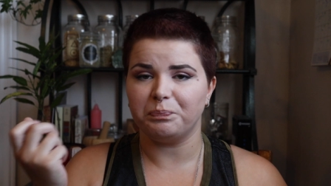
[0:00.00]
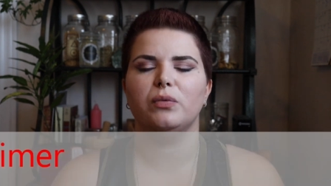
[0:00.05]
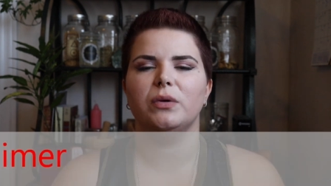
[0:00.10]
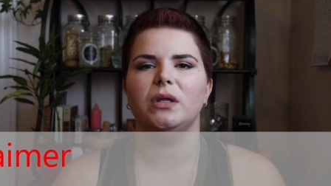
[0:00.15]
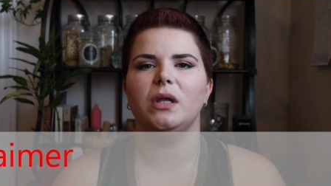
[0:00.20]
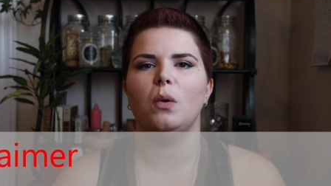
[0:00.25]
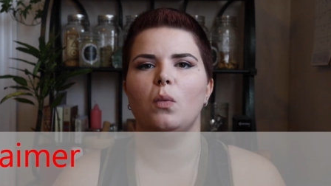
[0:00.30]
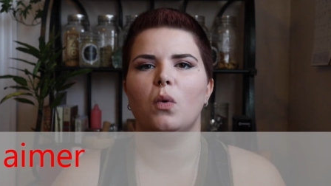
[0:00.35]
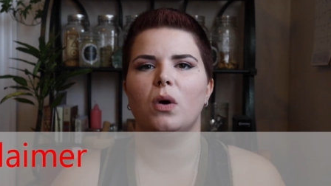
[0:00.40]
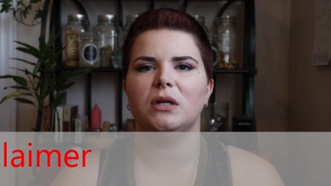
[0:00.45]
You
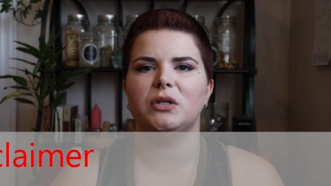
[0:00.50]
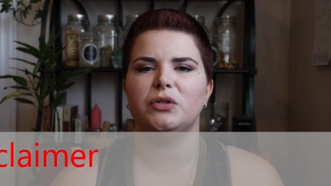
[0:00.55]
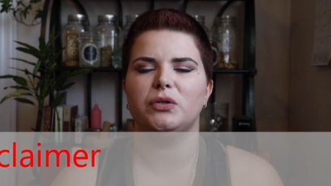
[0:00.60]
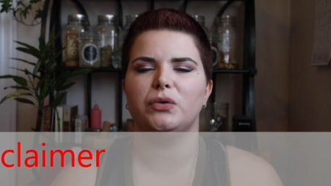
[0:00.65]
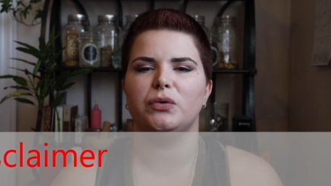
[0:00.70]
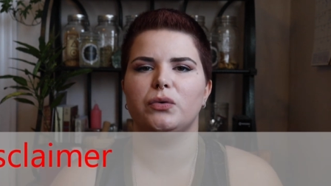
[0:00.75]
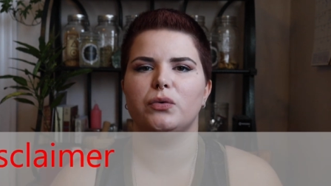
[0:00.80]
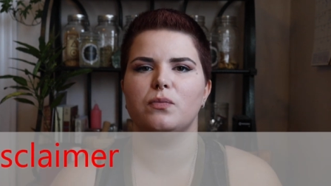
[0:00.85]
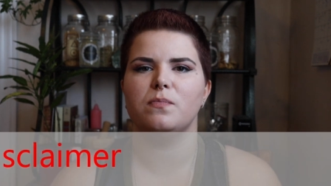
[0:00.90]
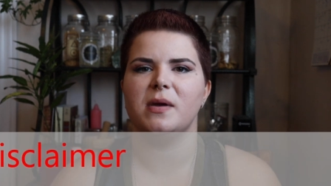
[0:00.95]
really want
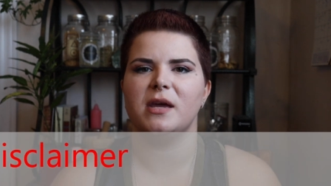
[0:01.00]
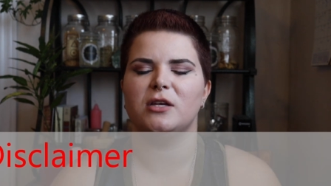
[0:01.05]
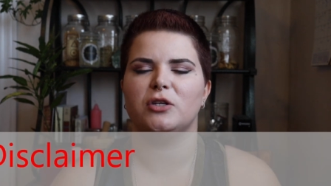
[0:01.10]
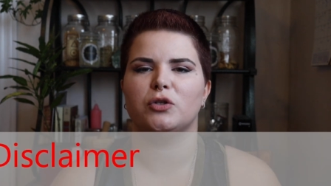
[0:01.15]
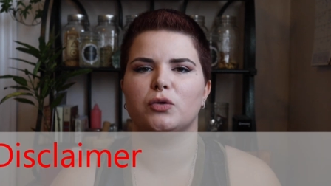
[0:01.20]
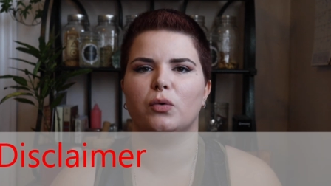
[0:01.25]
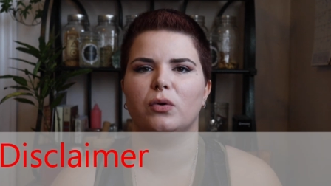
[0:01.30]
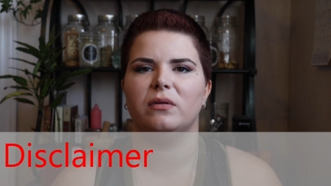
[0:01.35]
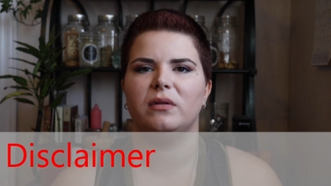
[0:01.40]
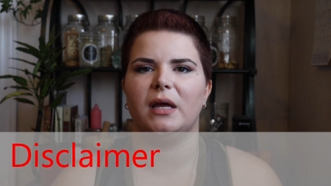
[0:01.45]
to make
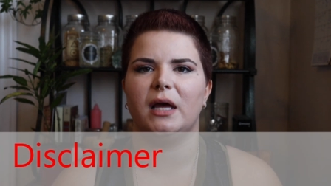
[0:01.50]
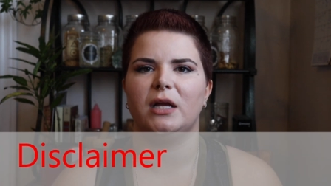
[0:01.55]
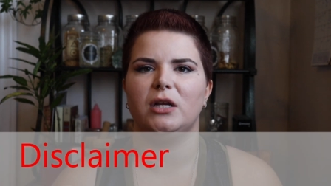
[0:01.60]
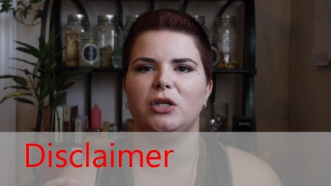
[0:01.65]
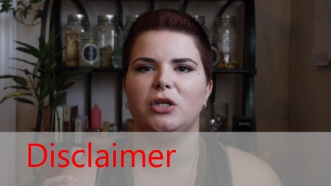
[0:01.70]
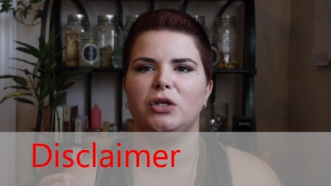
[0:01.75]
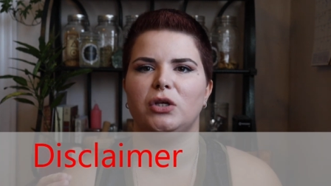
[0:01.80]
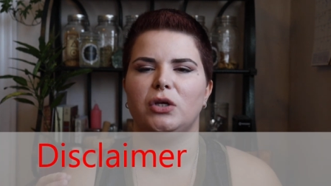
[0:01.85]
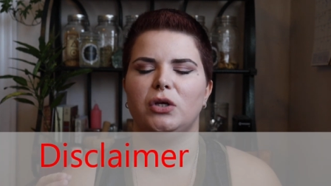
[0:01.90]
sure that